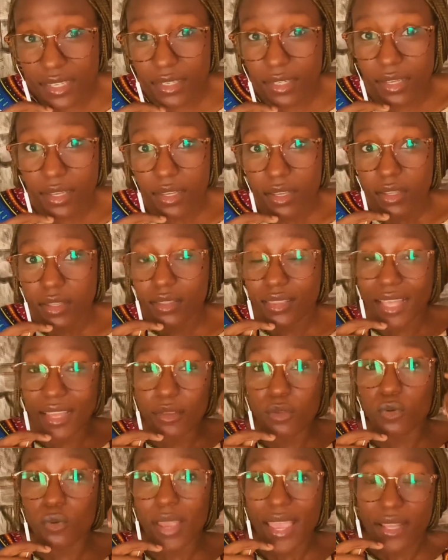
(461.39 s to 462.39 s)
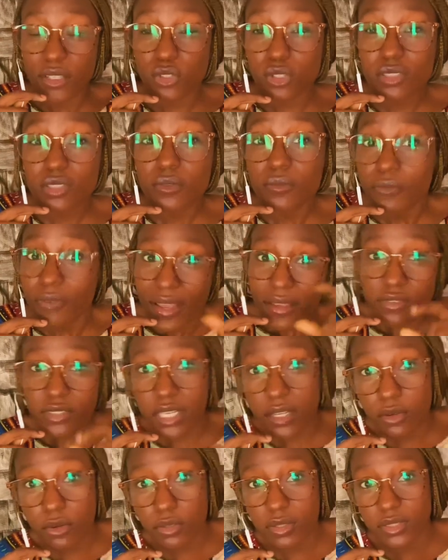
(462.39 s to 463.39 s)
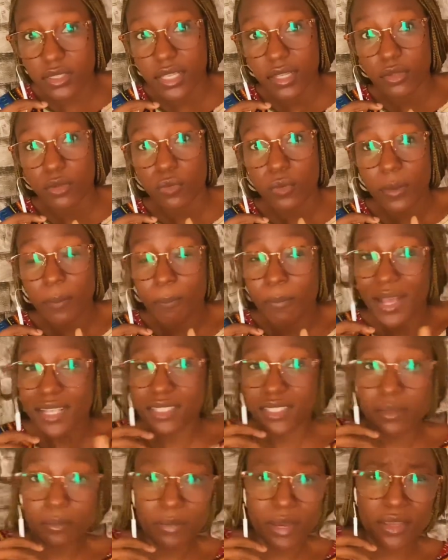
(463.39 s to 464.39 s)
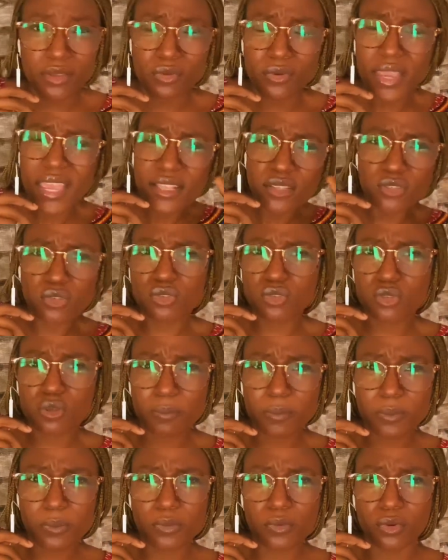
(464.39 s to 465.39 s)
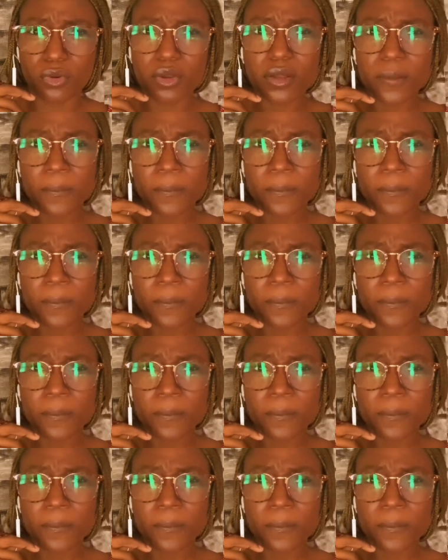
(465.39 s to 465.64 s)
Please sit tight. And of course, I would always say, if you've not subscribed to my